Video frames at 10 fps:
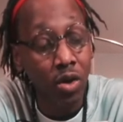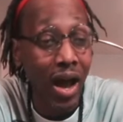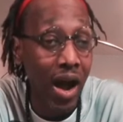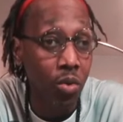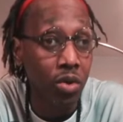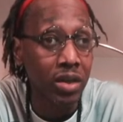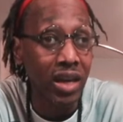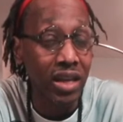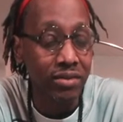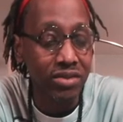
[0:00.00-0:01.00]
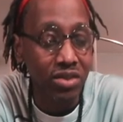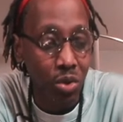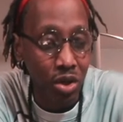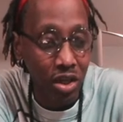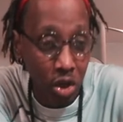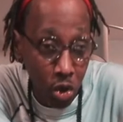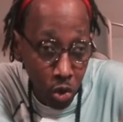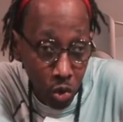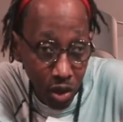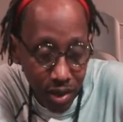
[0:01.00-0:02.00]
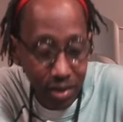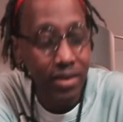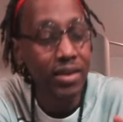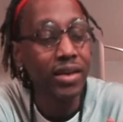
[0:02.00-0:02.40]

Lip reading: on our native soil.